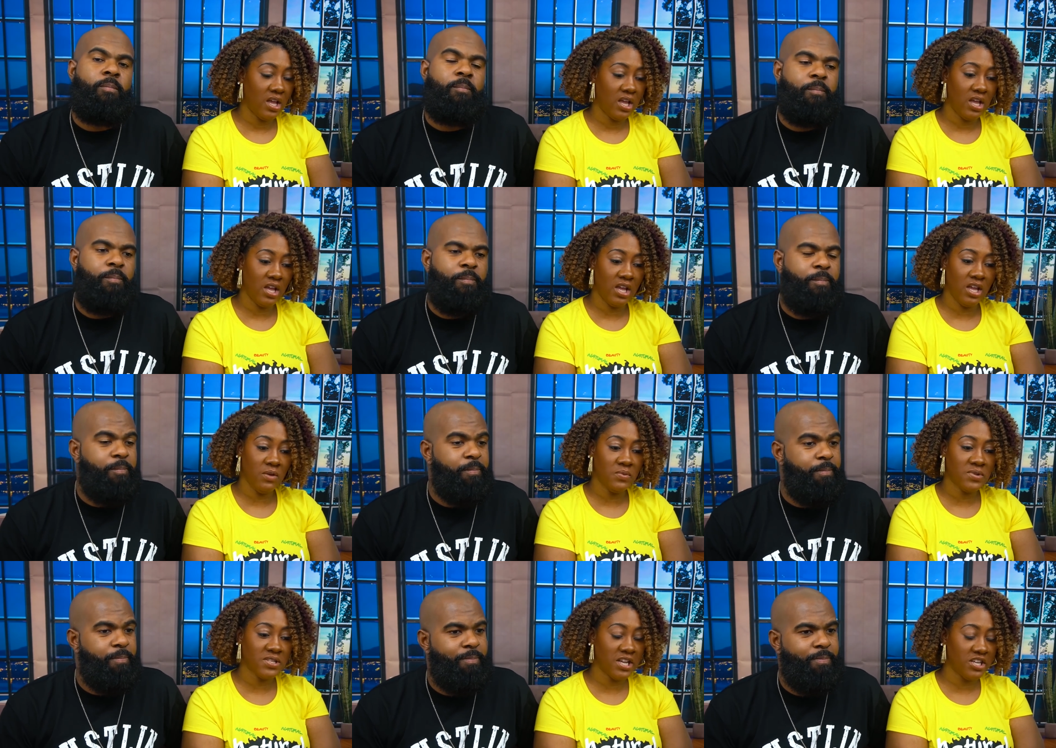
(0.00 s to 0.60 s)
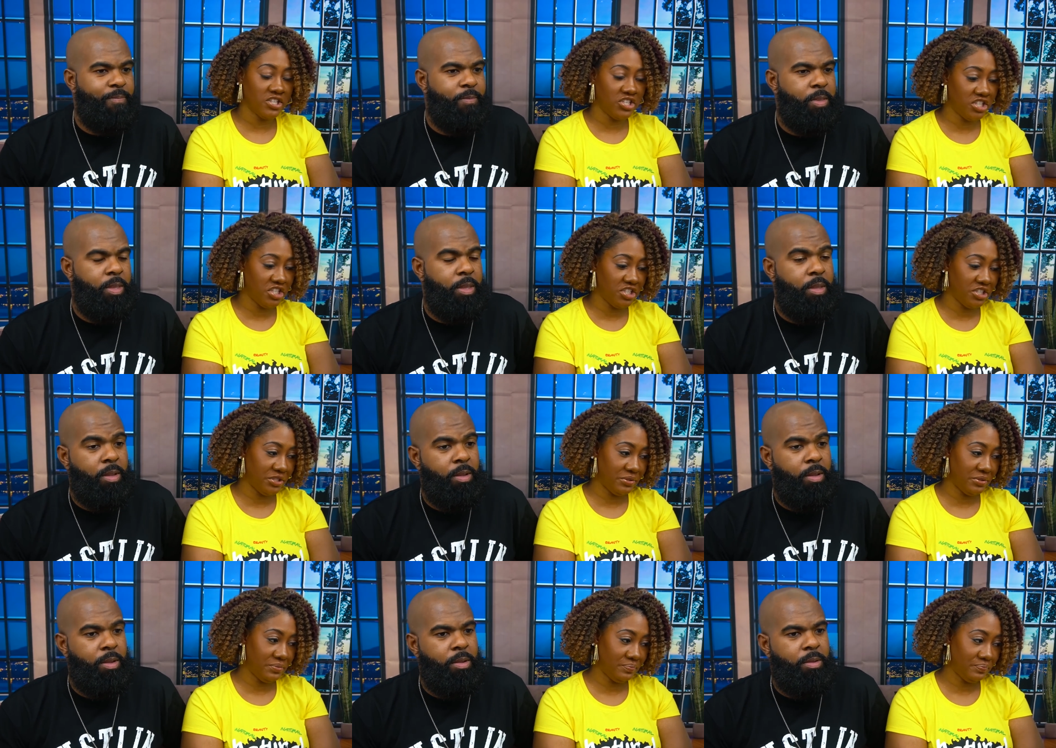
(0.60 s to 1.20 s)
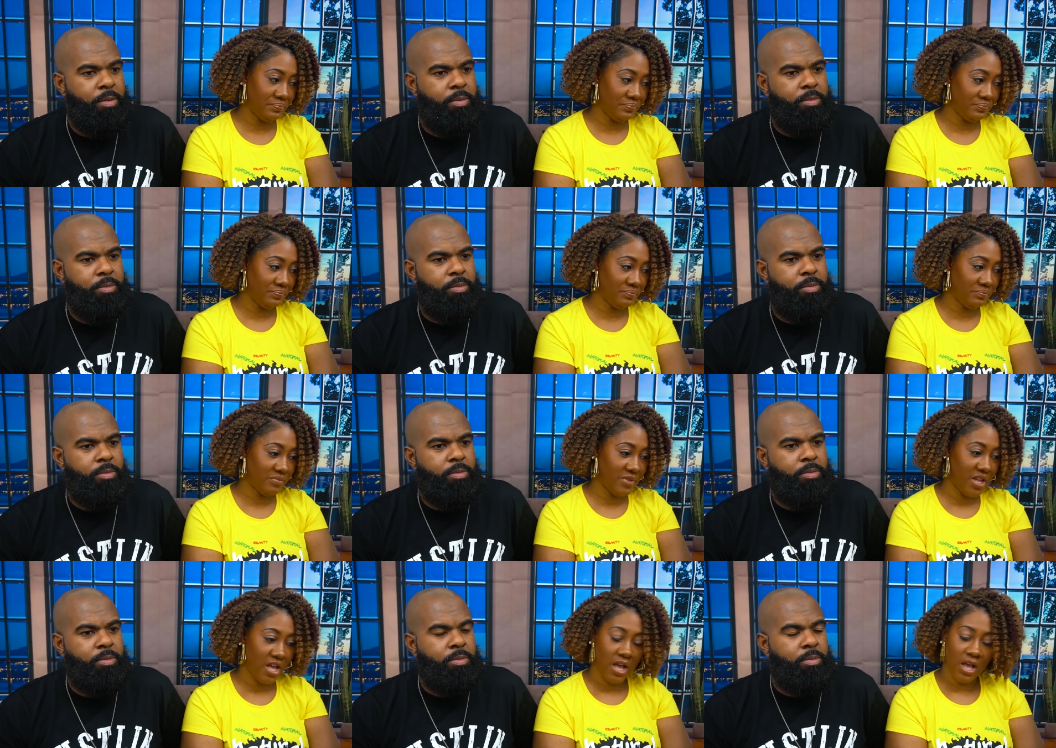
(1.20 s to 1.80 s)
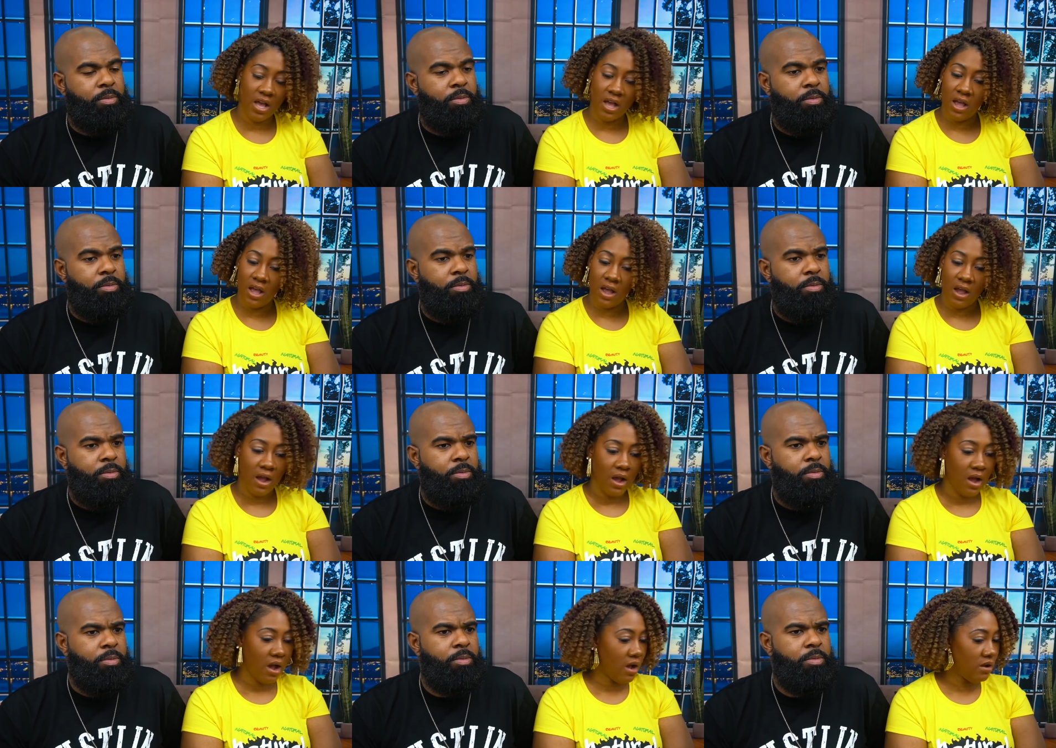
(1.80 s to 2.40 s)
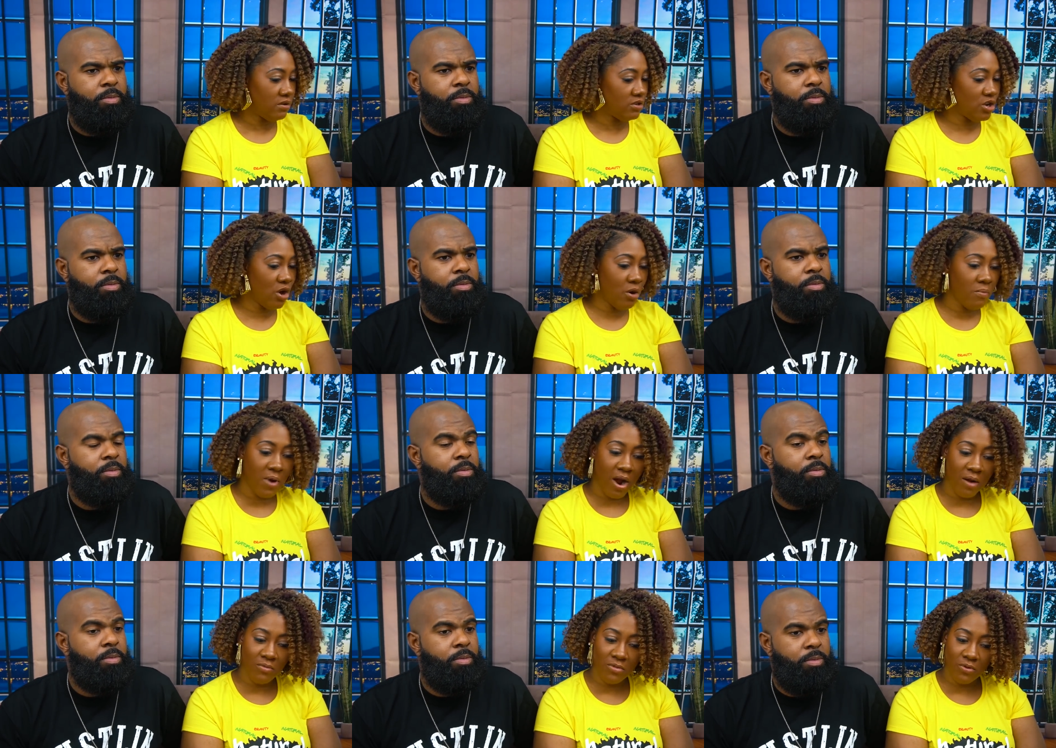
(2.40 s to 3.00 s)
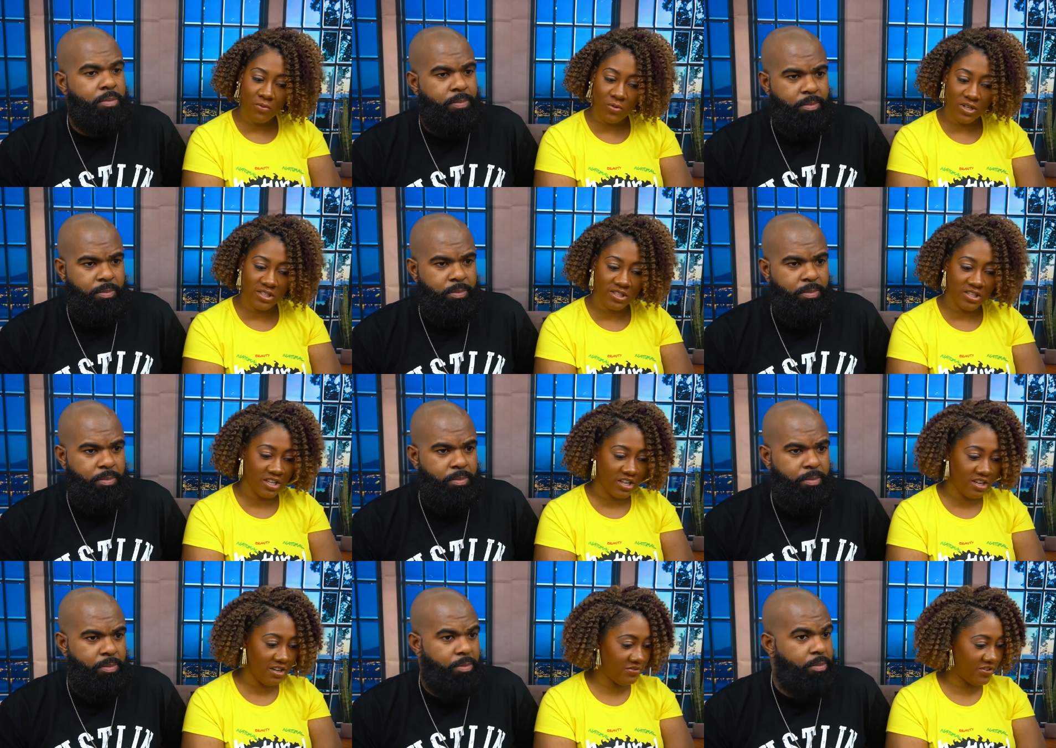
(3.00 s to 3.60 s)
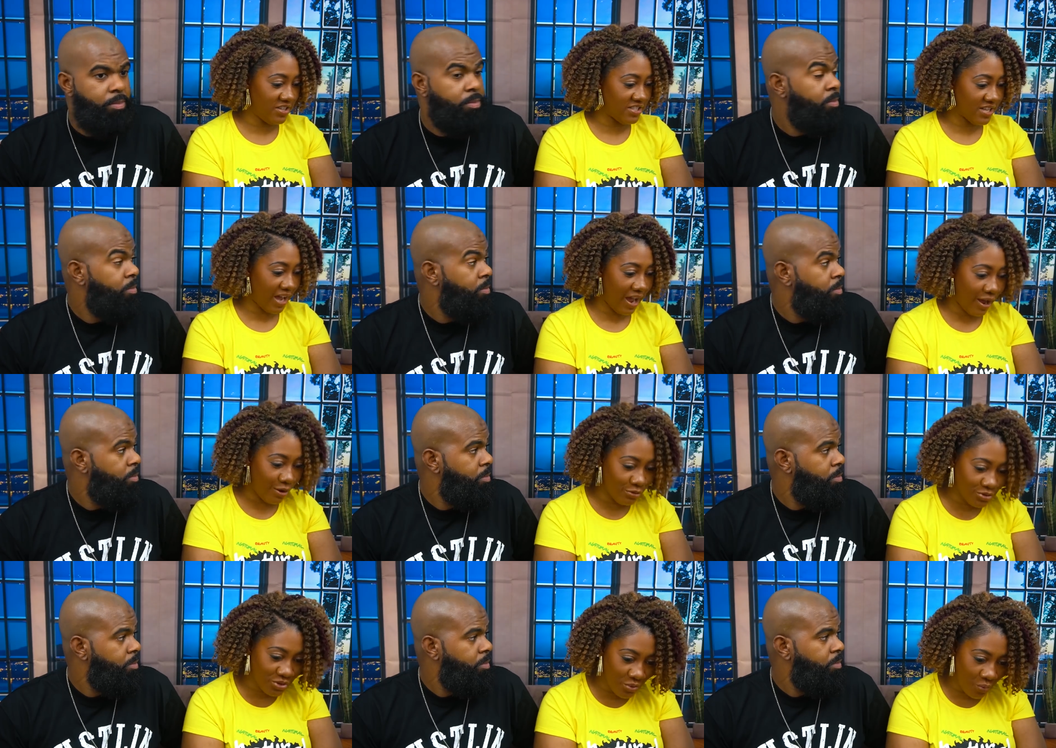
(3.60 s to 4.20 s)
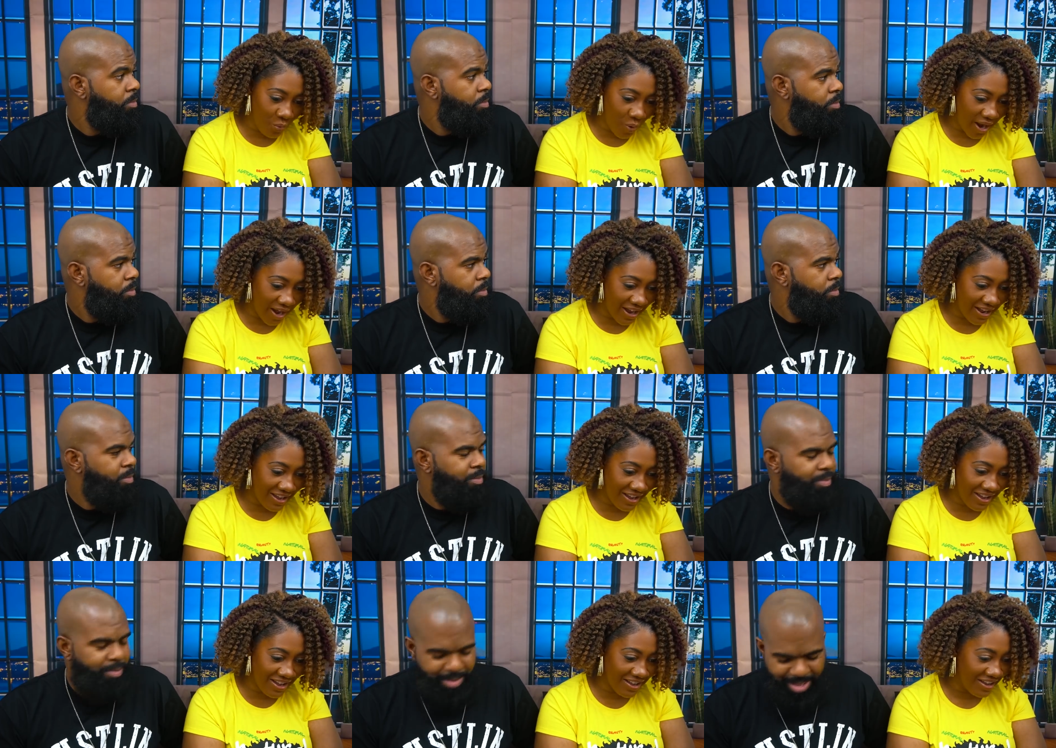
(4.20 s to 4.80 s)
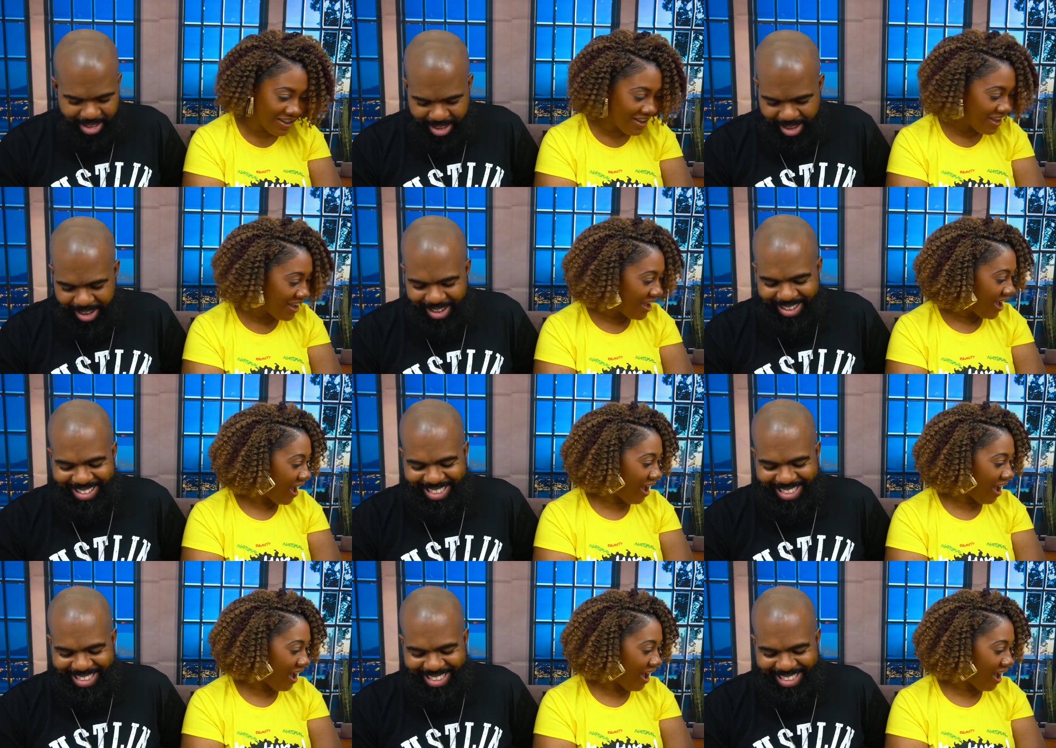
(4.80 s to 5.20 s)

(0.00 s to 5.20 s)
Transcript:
Speaker 1: and he was like, Gigi, your mama wants to give this house away. Yeah.